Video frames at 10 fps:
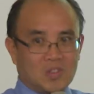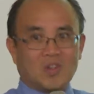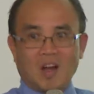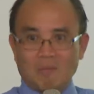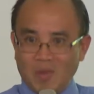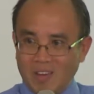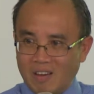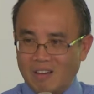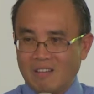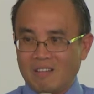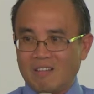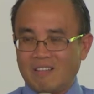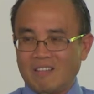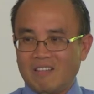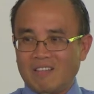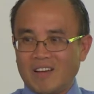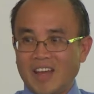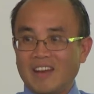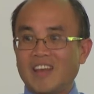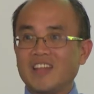to come here,
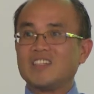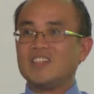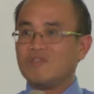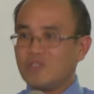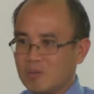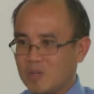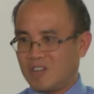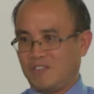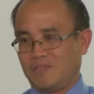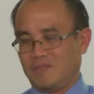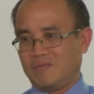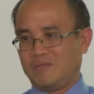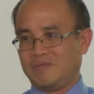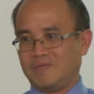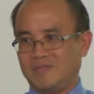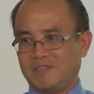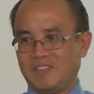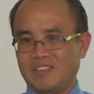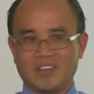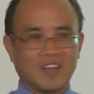and that's informative.
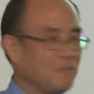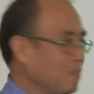Okay.